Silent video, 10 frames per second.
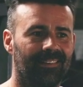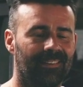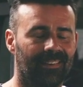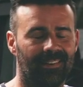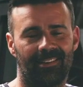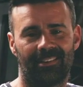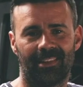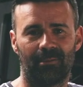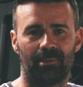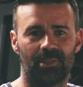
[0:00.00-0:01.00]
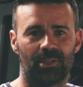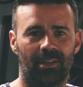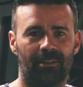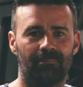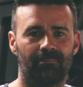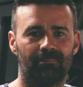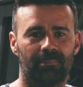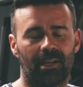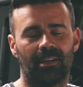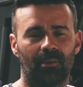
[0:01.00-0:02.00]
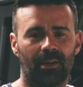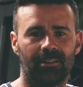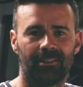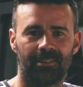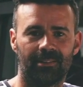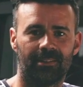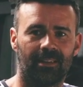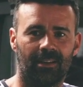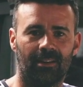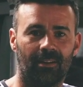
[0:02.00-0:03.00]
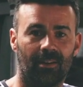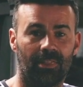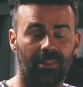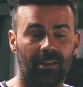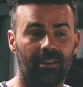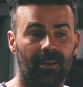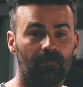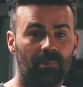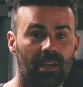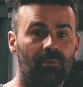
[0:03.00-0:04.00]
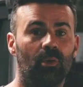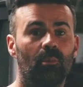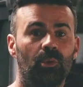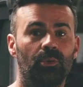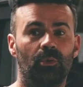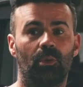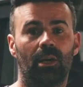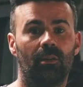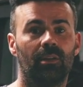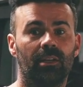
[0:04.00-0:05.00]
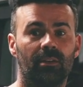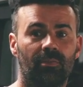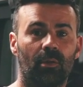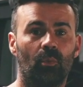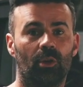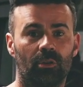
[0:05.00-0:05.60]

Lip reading: yeah, that'll be a shame. But anyway, yeah, I think everyone will do well if they want to